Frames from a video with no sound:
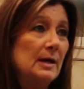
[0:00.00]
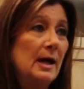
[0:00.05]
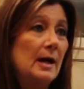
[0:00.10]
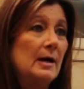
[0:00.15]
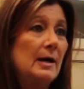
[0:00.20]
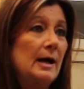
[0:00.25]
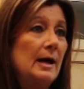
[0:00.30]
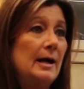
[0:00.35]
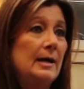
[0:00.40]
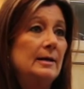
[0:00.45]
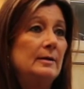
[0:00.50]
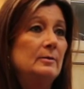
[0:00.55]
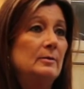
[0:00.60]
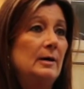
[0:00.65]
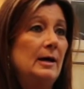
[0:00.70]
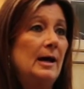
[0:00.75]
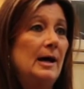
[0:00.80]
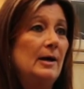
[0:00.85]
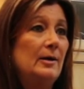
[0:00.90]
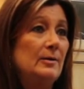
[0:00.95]

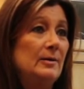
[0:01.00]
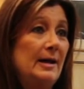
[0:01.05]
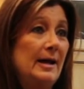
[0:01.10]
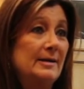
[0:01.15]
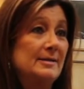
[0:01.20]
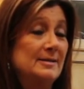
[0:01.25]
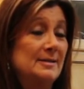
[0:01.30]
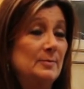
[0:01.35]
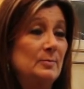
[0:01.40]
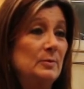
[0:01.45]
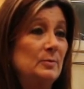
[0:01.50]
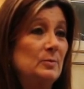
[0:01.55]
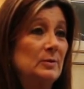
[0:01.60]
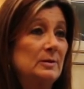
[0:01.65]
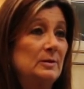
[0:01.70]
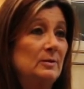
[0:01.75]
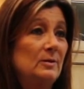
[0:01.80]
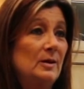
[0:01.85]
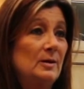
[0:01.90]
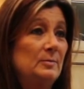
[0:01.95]
I like sleeping
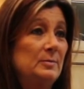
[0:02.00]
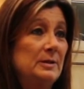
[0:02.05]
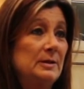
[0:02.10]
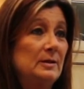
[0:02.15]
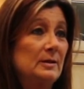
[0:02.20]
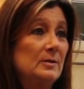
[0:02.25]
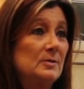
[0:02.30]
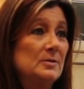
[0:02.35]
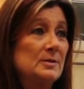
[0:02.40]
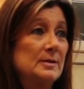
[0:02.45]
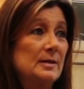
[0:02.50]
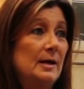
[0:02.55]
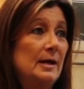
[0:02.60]
with a lot of pillows.